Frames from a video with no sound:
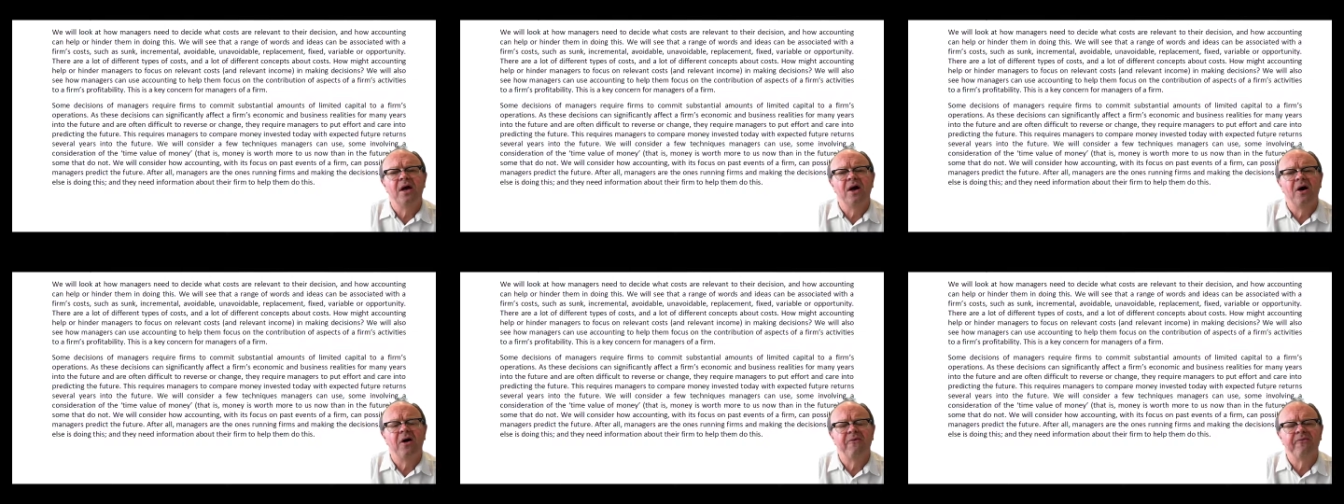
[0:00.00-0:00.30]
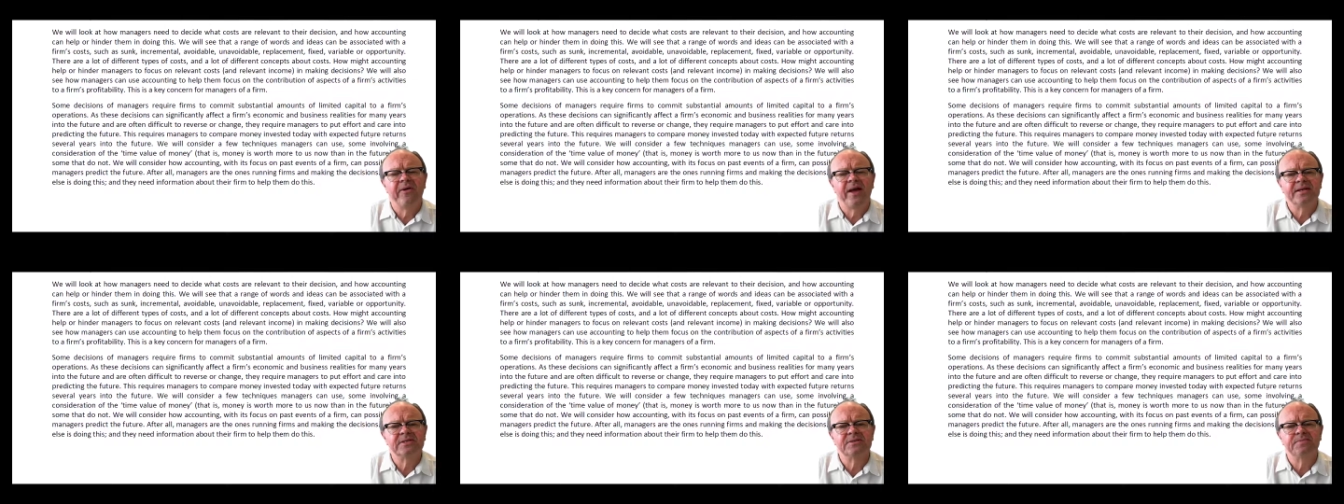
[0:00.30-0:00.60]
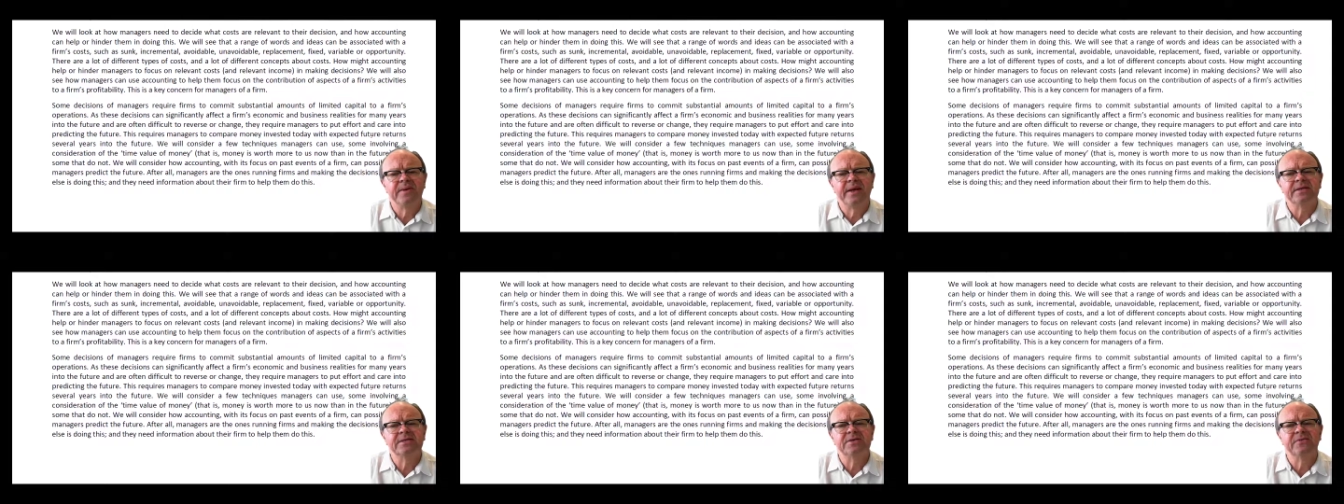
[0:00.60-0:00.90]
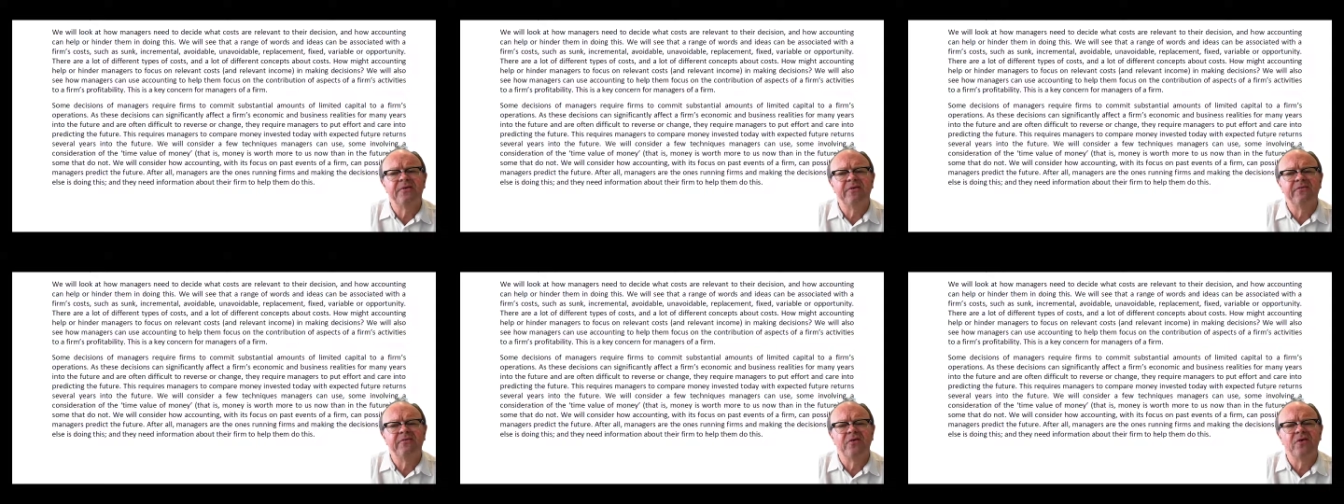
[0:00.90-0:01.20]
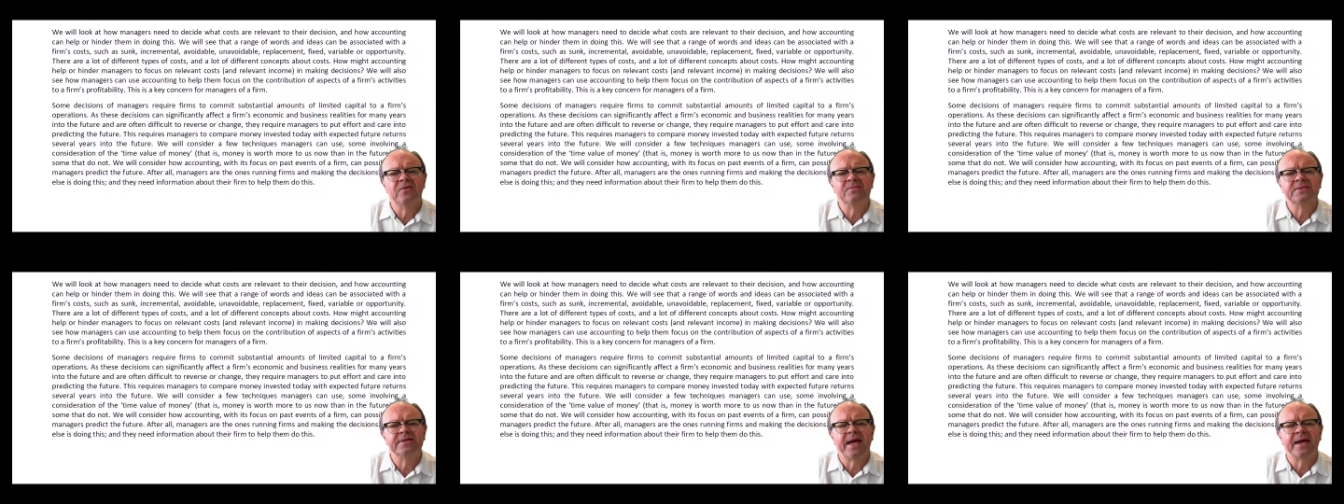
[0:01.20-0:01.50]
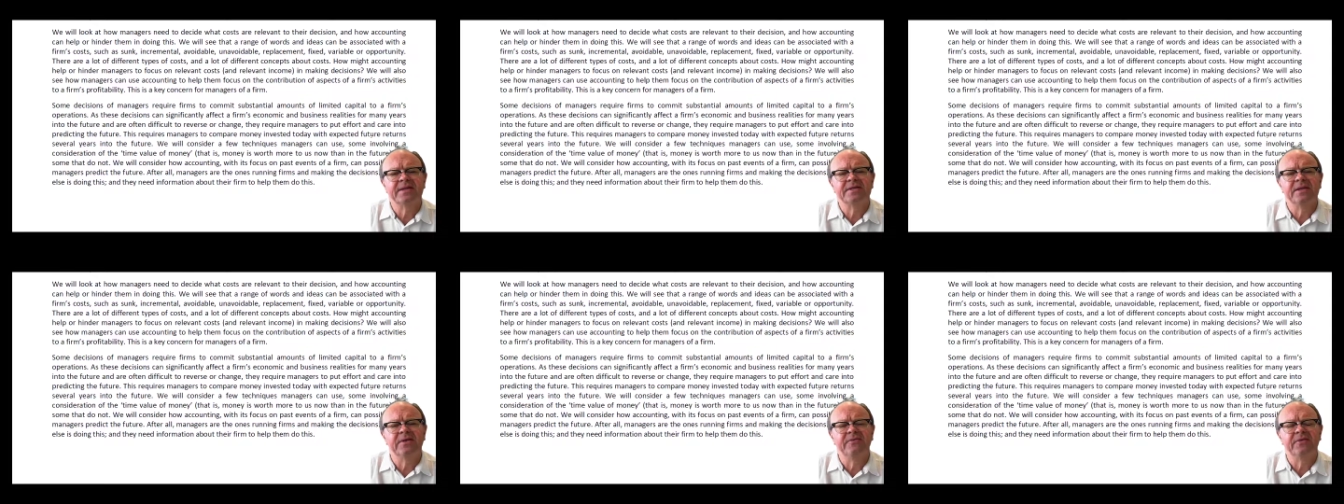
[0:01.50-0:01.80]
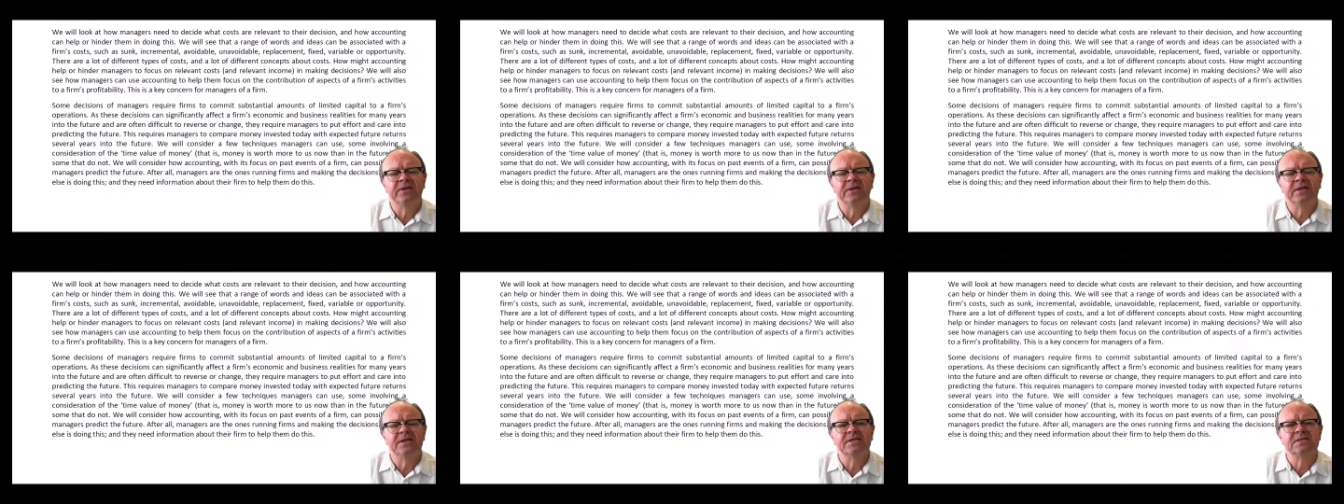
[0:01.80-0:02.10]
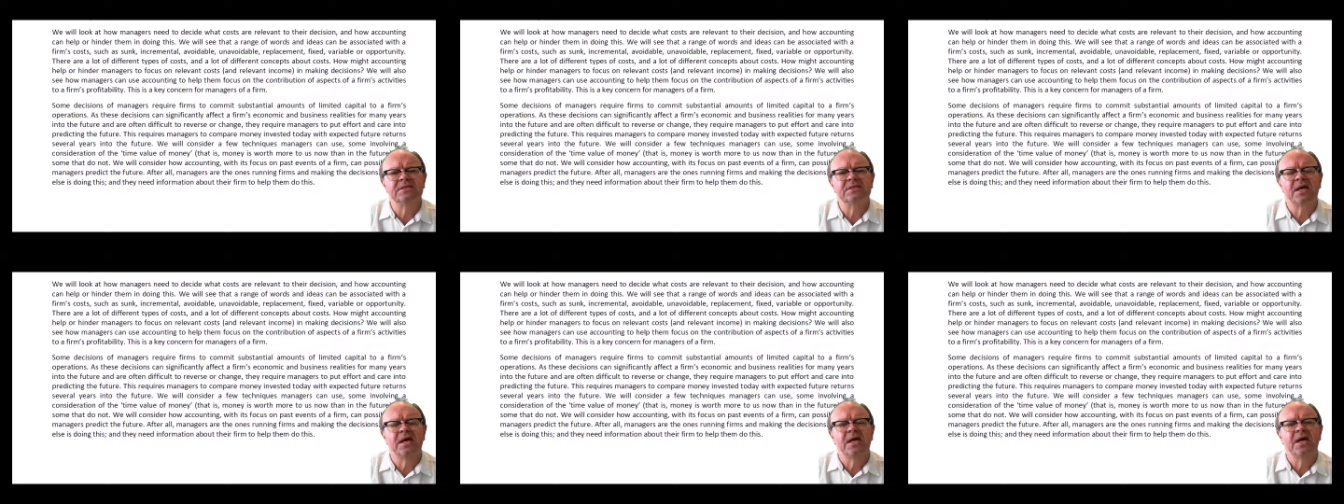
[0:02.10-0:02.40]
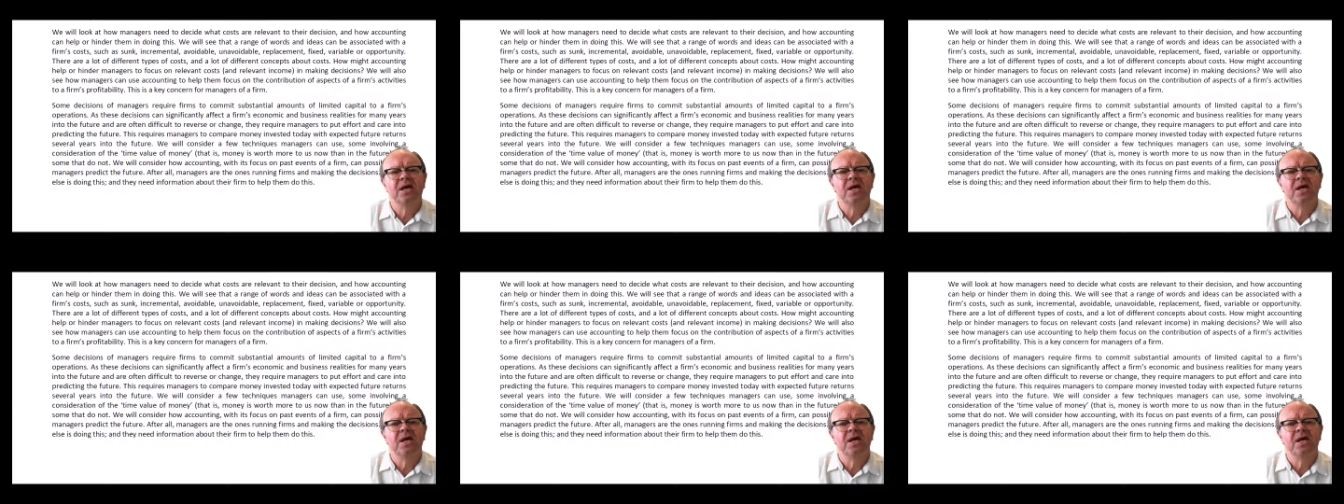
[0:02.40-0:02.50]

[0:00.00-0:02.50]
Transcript: of aspects of a firm's activities